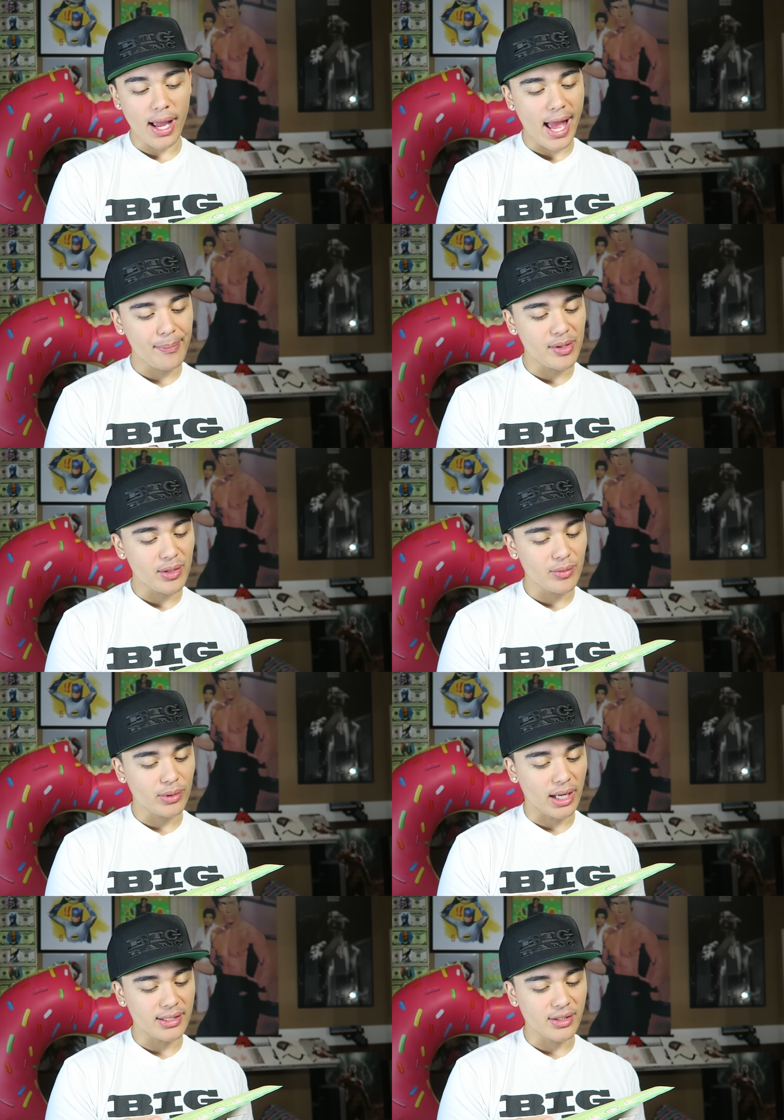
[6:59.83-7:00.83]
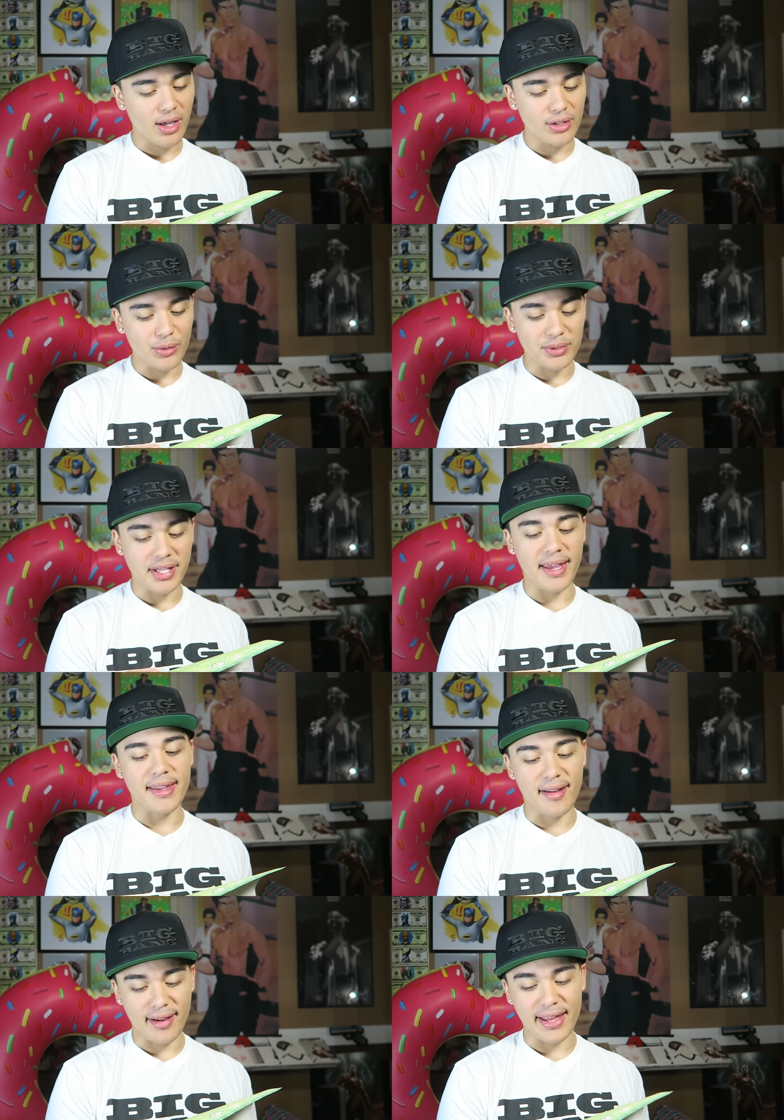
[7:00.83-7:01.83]
happy when I saw you with
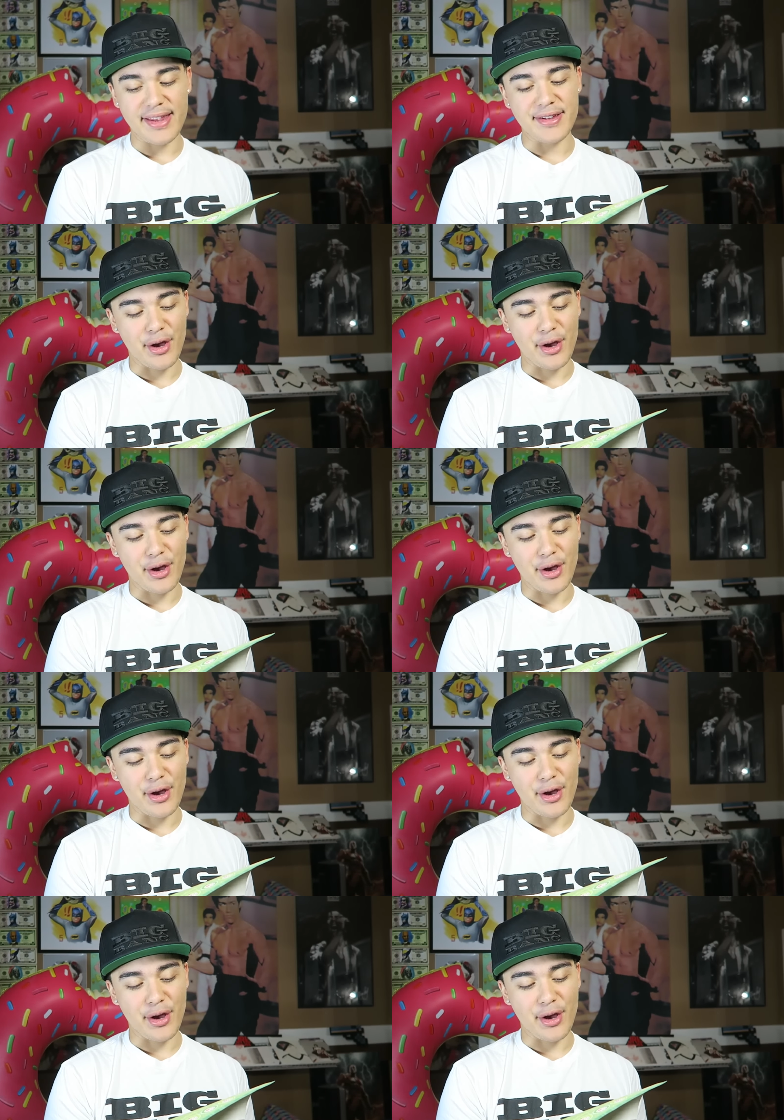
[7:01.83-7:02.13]
Taeyong and he